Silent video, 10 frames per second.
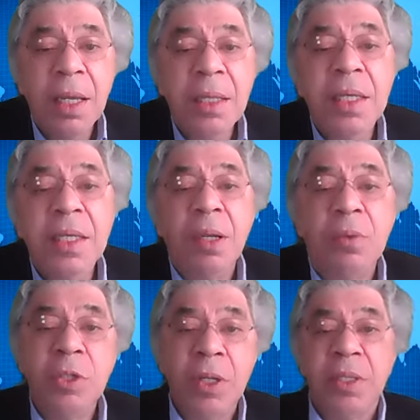these
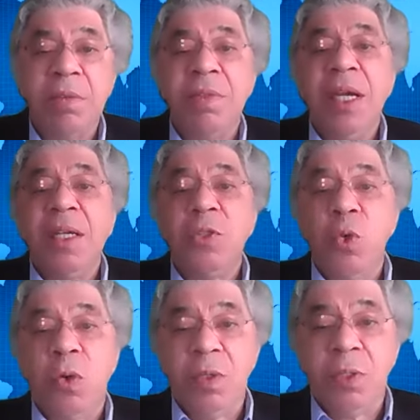alternative data
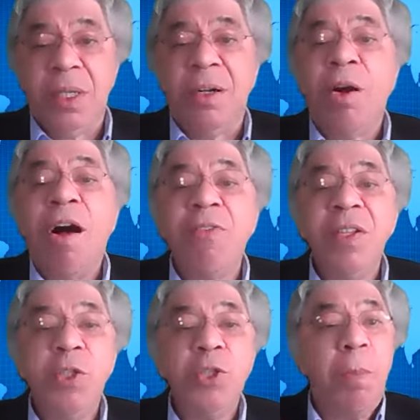sources are
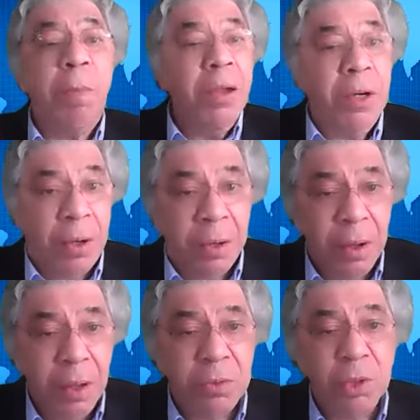often superior
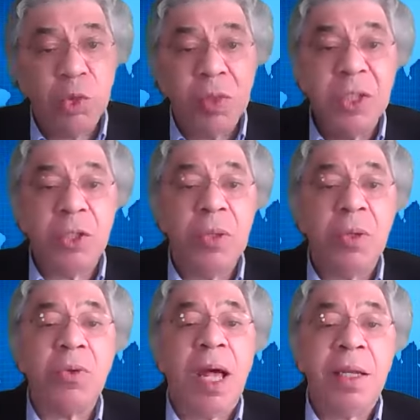to traditional
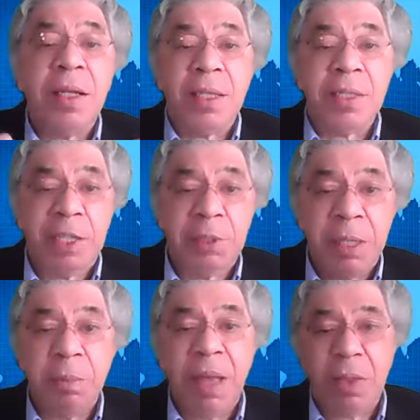credit
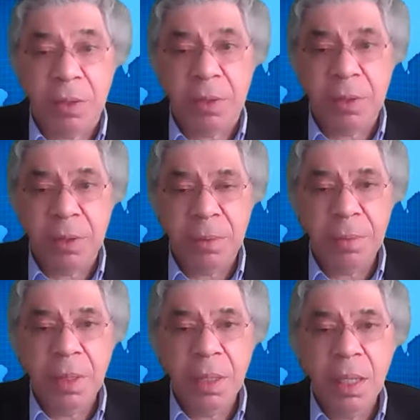assessment methods.
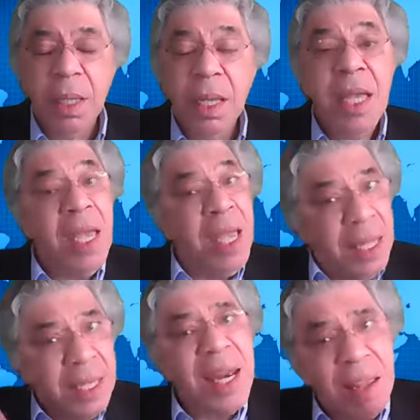
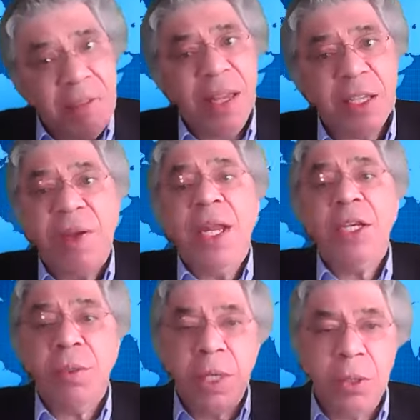and can advance
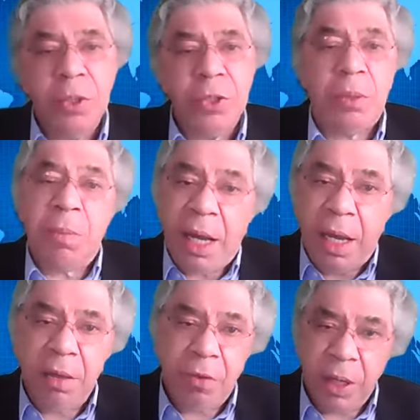financial inclusion
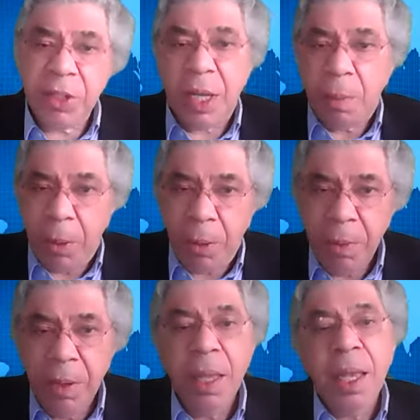by, for
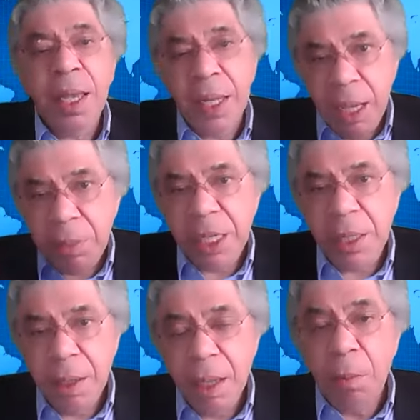example,
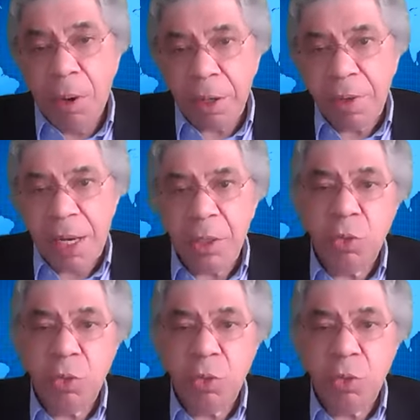enabling more credit